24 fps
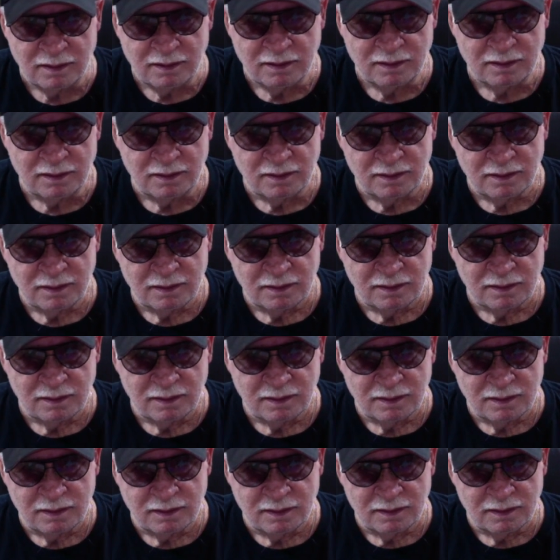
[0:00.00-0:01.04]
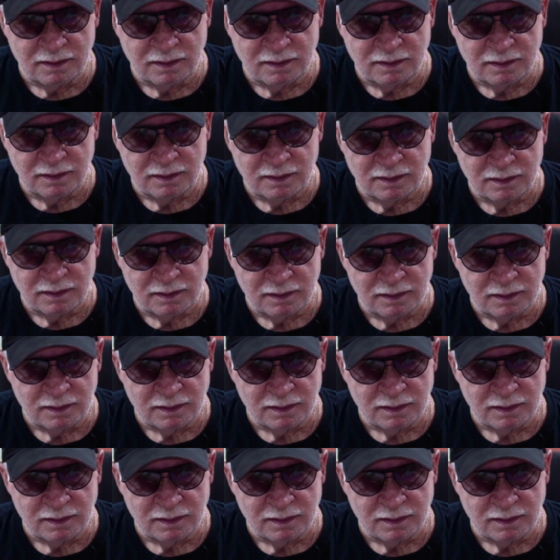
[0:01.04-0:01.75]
Nothing is said.